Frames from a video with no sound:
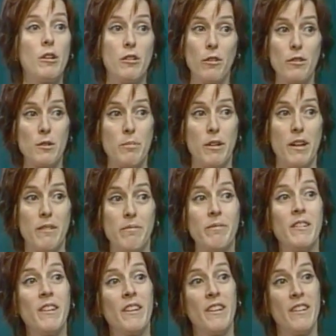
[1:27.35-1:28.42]
adults play.
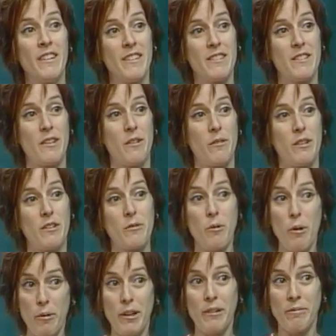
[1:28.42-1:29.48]
So it's
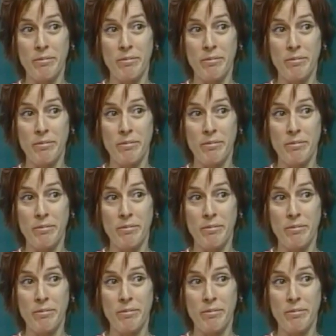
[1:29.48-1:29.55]
growing.